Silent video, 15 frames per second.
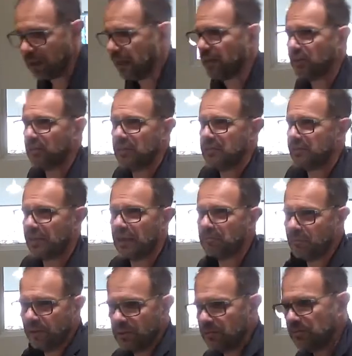balconies than
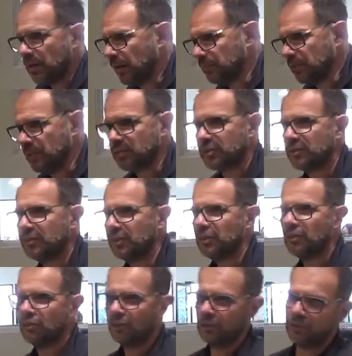I'm not, I'm interested
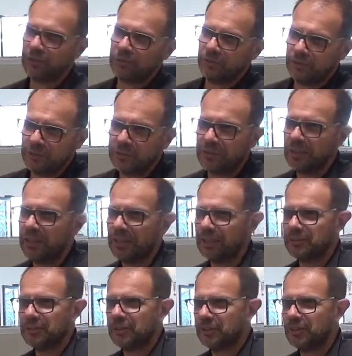in doors or
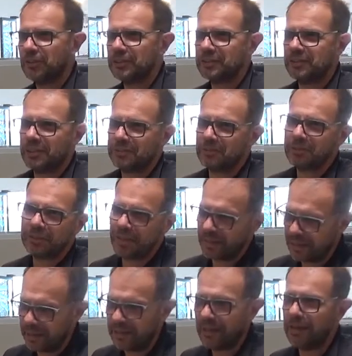stairs. You know, it's just
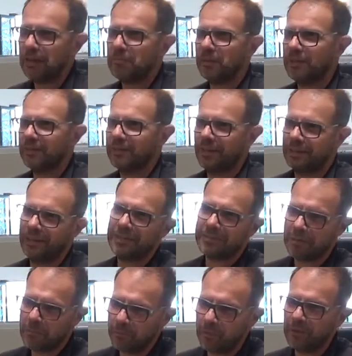like an element that at
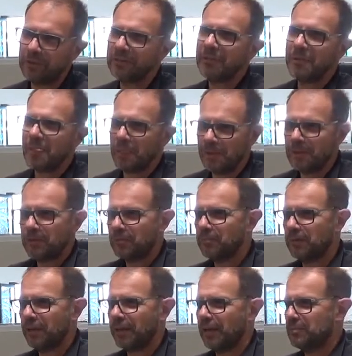some point
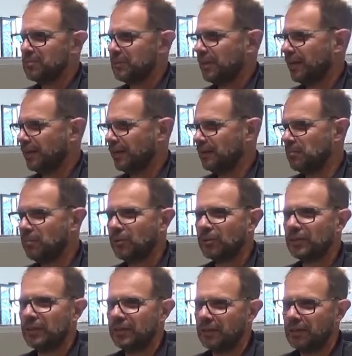becomes like an
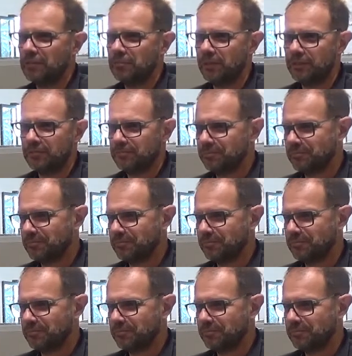important element.